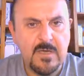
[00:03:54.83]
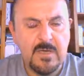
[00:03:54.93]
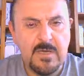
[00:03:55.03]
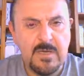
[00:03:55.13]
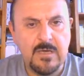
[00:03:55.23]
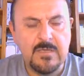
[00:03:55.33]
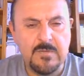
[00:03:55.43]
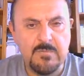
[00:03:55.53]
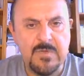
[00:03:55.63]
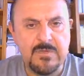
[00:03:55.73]
That
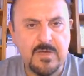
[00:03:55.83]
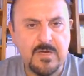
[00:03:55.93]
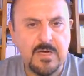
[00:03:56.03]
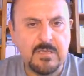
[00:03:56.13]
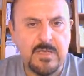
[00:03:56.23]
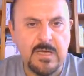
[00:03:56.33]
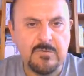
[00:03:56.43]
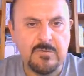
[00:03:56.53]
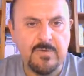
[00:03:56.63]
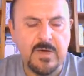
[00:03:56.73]
means I'd like
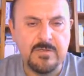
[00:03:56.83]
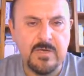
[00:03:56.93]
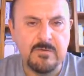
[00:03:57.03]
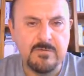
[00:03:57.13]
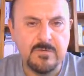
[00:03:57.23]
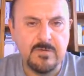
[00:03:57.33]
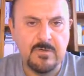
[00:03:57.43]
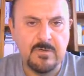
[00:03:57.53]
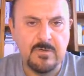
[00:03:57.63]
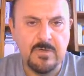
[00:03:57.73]
to find out
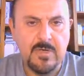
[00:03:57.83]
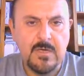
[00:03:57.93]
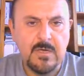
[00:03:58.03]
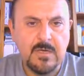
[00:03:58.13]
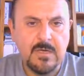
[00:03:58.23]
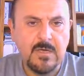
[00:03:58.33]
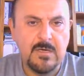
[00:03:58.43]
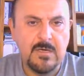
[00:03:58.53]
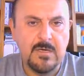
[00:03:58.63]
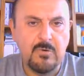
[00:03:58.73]

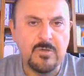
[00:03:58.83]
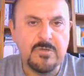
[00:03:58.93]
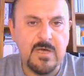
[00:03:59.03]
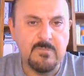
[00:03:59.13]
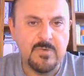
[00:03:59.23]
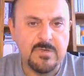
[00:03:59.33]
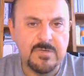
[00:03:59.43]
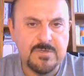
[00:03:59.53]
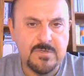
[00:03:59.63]
odd numbers,